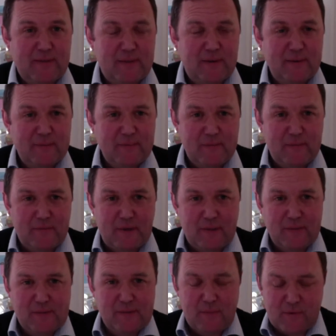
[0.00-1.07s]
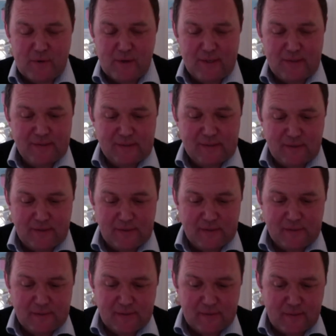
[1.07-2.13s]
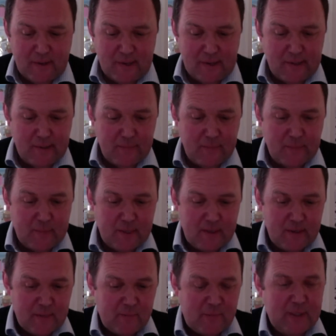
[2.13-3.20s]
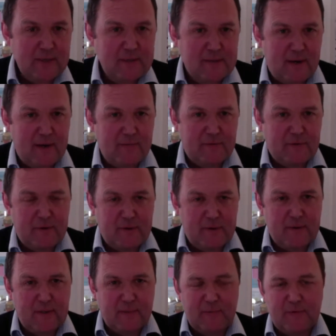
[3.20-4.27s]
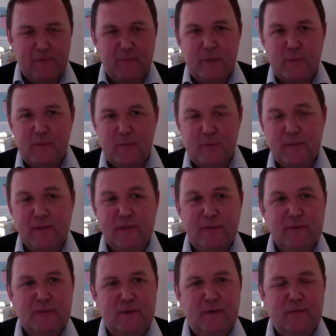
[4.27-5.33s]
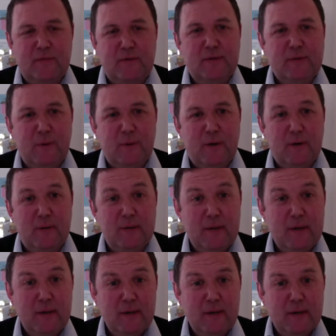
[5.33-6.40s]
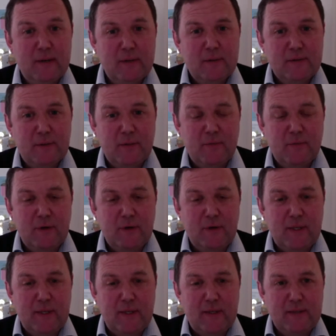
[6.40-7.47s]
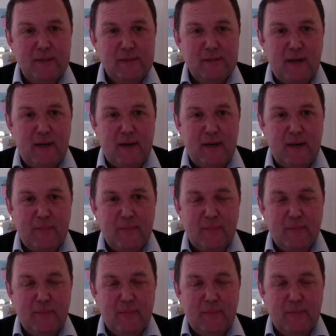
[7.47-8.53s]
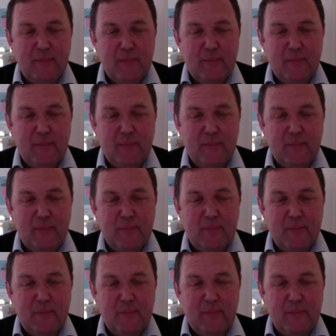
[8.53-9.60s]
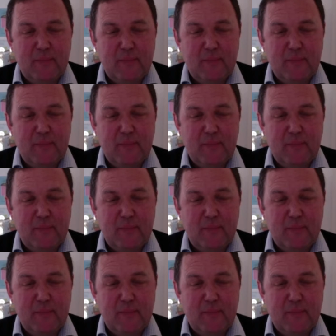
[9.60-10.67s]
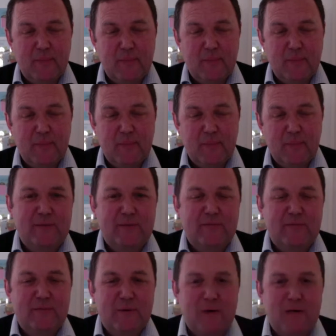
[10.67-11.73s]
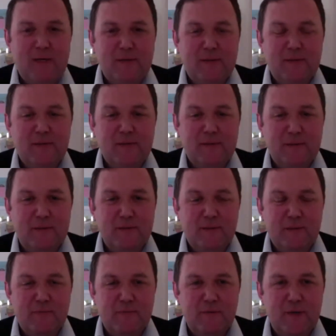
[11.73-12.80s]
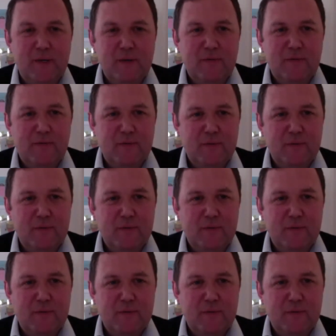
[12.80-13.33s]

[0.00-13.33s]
We found some great insights. Biggest ever number of people that did the survey as well. So it really is an absolute treasure trove of information for agents to read through, learn from, and act on.